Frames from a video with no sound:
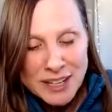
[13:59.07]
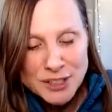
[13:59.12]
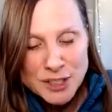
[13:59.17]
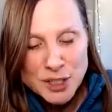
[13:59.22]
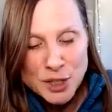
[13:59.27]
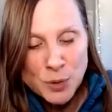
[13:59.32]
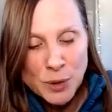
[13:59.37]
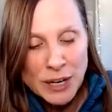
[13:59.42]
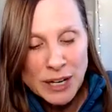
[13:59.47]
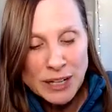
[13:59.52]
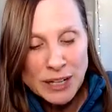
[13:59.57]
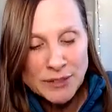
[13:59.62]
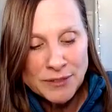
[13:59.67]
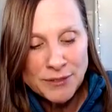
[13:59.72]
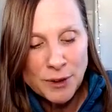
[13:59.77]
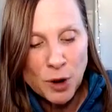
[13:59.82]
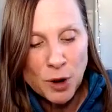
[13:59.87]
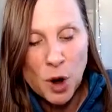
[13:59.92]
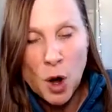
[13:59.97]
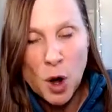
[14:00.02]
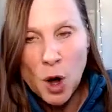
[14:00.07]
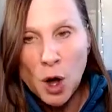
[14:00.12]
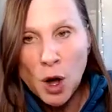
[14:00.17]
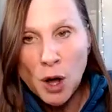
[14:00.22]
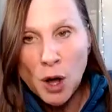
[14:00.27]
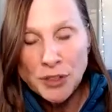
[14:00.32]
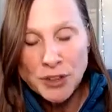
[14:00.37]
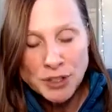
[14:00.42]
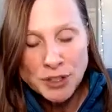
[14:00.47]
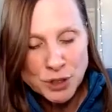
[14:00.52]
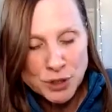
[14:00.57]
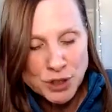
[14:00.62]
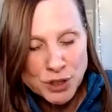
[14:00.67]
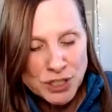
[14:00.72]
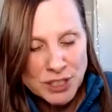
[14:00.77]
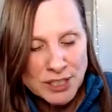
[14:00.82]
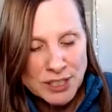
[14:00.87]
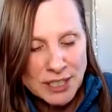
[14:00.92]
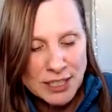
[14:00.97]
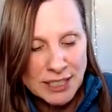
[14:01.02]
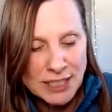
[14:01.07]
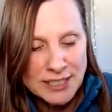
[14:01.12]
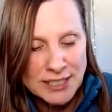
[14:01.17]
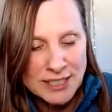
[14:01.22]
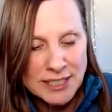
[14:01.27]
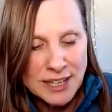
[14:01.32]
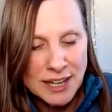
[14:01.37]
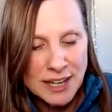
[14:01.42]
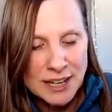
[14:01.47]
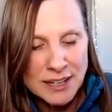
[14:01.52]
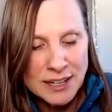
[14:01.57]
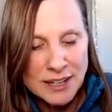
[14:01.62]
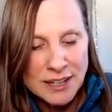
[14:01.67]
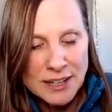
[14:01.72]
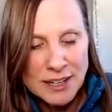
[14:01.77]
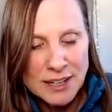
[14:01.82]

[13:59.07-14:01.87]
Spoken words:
It's great for all the doshas, like I said,